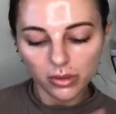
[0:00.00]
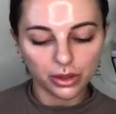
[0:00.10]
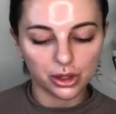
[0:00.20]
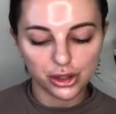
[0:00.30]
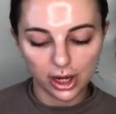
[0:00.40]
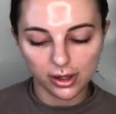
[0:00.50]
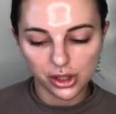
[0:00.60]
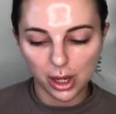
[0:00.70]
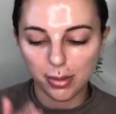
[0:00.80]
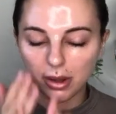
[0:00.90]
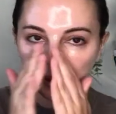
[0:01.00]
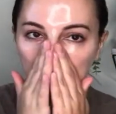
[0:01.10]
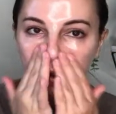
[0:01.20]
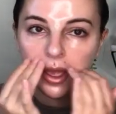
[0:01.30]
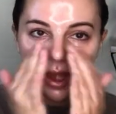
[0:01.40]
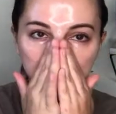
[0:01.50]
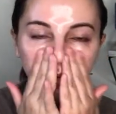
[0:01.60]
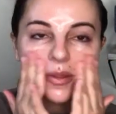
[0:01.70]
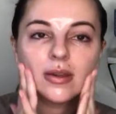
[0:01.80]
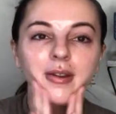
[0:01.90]
there's shea, shea butter, but
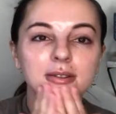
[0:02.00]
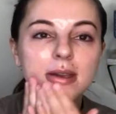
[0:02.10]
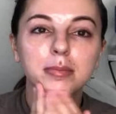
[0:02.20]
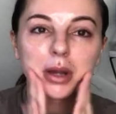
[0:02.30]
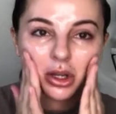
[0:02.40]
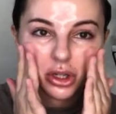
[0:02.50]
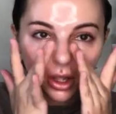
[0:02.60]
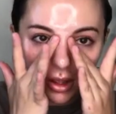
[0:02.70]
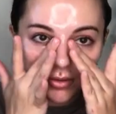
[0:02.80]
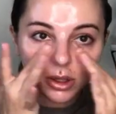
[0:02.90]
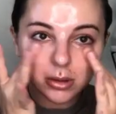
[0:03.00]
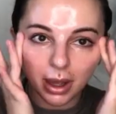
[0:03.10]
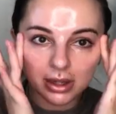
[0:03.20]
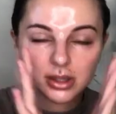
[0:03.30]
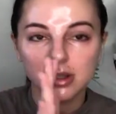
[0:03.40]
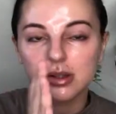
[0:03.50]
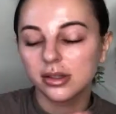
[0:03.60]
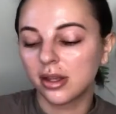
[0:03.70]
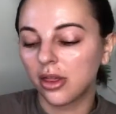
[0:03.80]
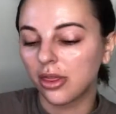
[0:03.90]
then they use a bunch of
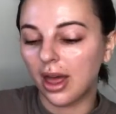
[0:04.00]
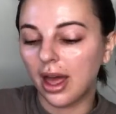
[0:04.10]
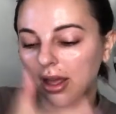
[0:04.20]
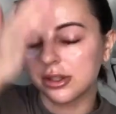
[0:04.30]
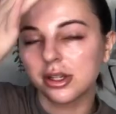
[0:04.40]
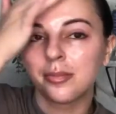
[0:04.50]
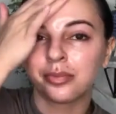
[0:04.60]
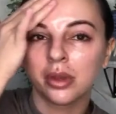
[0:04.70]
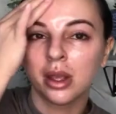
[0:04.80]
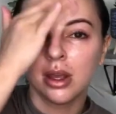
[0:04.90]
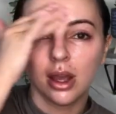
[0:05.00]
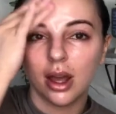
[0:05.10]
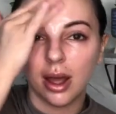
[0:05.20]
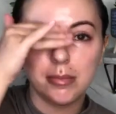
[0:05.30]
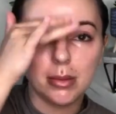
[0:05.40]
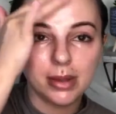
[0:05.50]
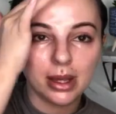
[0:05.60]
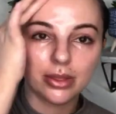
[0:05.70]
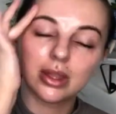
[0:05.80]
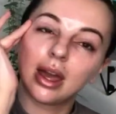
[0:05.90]
humectants that uh,
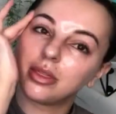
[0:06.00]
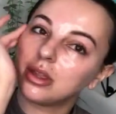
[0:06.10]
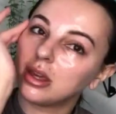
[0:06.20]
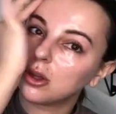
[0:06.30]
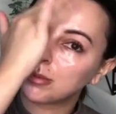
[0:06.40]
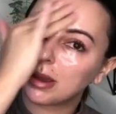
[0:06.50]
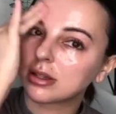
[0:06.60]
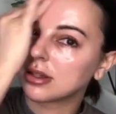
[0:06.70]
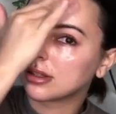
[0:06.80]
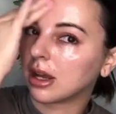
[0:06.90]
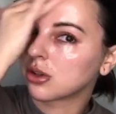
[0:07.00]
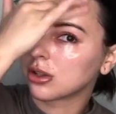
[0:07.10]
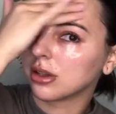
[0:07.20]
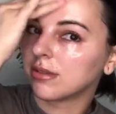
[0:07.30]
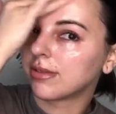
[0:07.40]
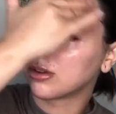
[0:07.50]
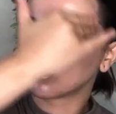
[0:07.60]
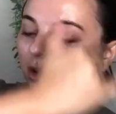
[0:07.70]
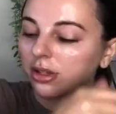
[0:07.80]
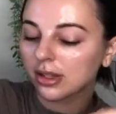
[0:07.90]
mimic the, the humectants naturally found
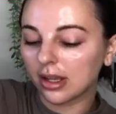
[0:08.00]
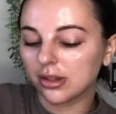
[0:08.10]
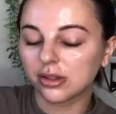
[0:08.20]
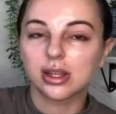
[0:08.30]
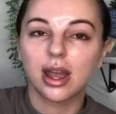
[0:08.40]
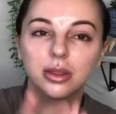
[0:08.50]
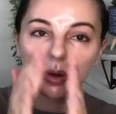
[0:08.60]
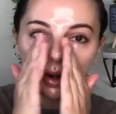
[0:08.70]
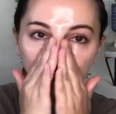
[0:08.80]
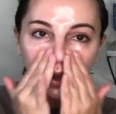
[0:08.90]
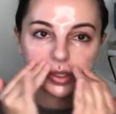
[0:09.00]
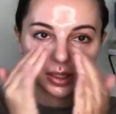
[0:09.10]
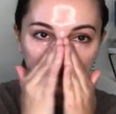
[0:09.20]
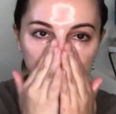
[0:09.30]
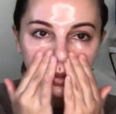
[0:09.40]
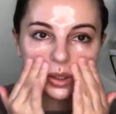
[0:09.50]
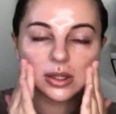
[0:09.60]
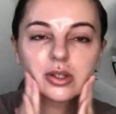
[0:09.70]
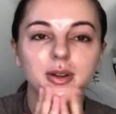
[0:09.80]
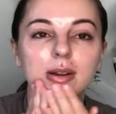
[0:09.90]
in our skins. There's hyaluronic acid, there's
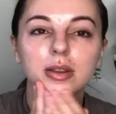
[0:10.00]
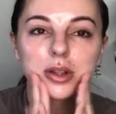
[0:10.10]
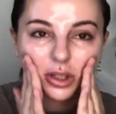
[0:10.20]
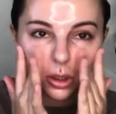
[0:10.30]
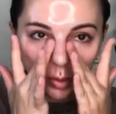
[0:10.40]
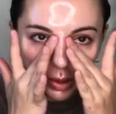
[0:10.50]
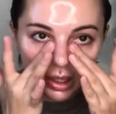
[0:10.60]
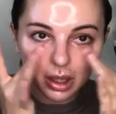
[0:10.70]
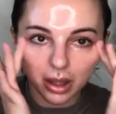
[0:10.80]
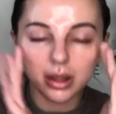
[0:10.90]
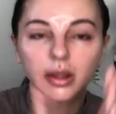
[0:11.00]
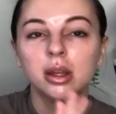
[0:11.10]
glycerin, there's urea,